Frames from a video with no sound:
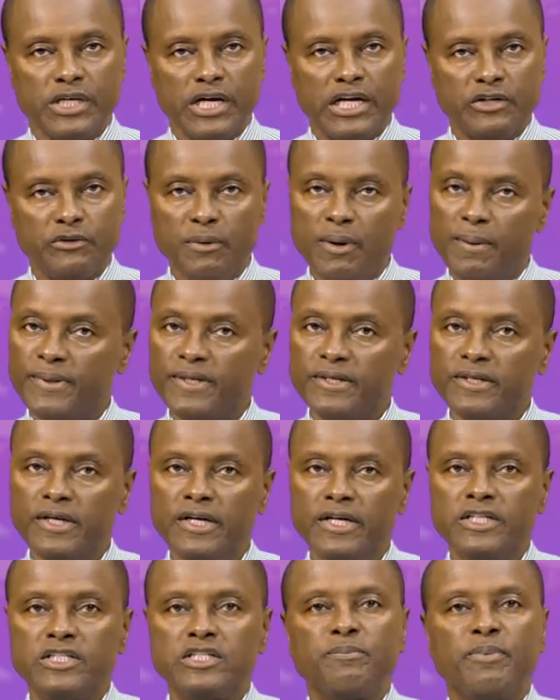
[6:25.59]
And remember
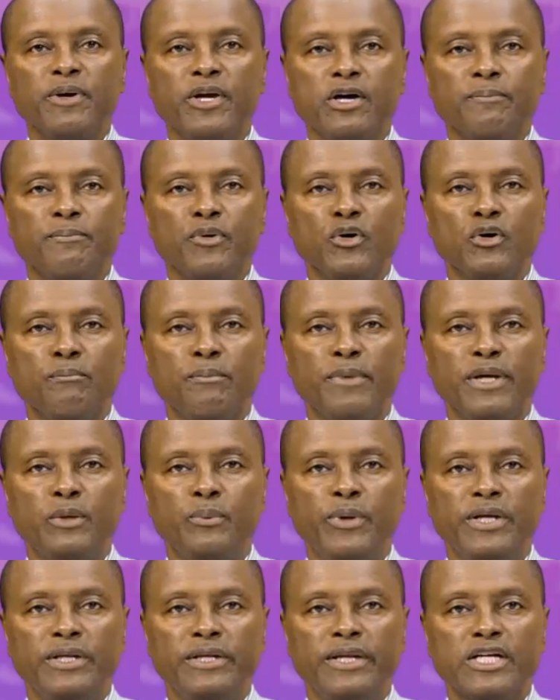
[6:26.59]
to pick up your
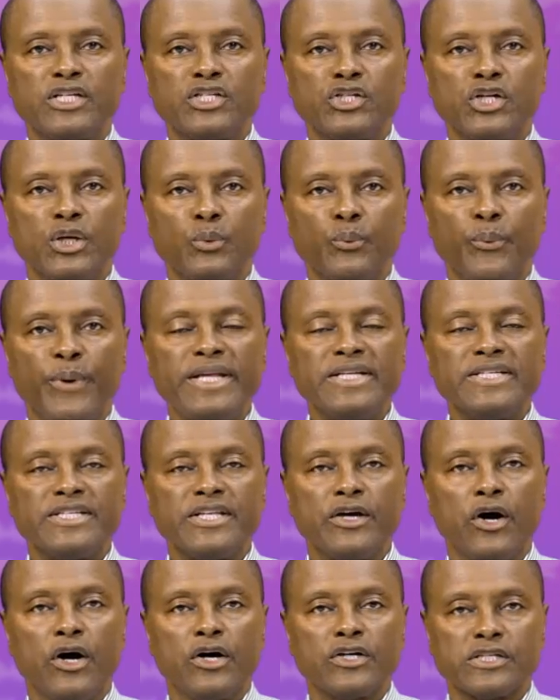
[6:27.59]
Midweek Nation on
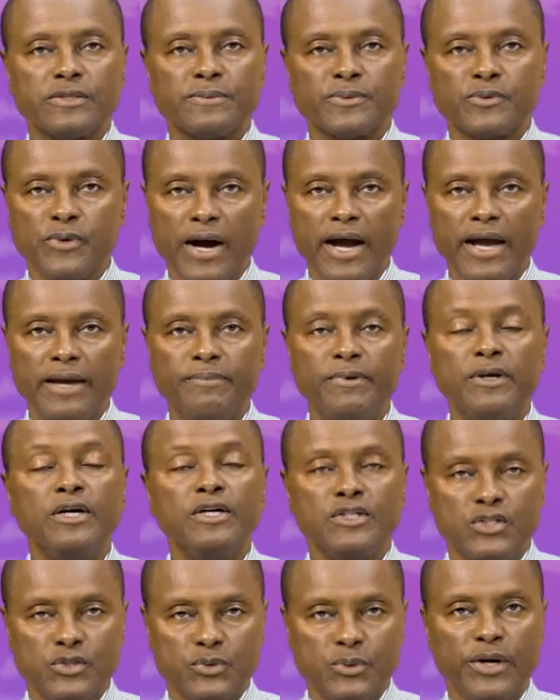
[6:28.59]
Wednesday or subscribe
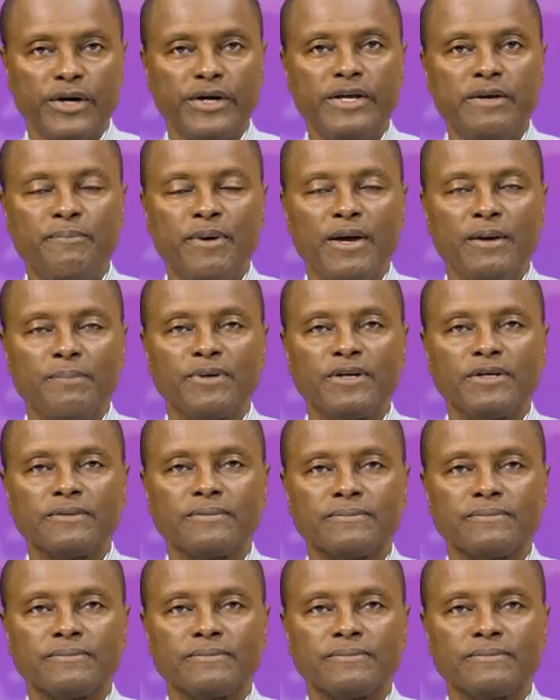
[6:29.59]
to our e-paper.